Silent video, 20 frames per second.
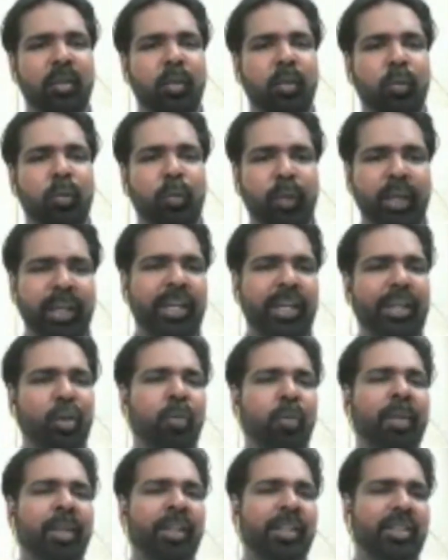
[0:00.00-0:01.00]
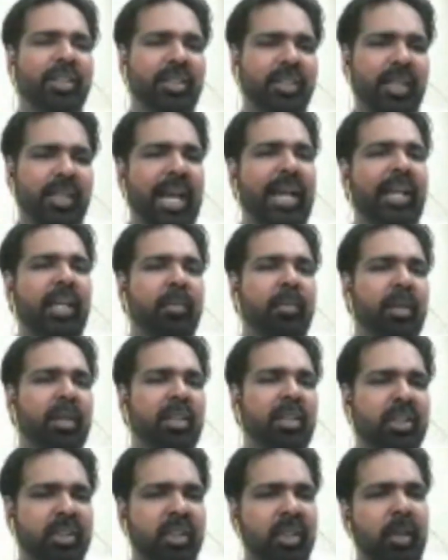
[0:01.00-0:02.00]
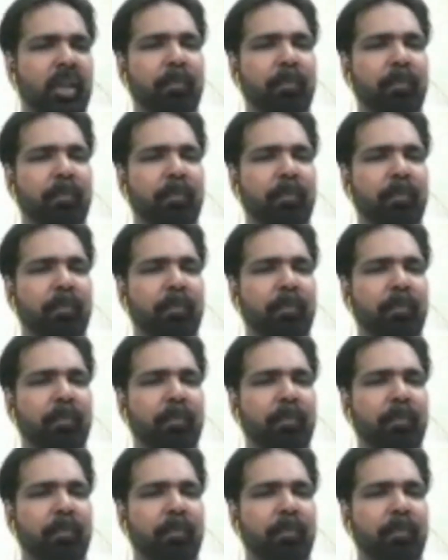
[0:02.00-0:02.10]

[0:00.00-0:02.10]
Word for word: We humans, animals,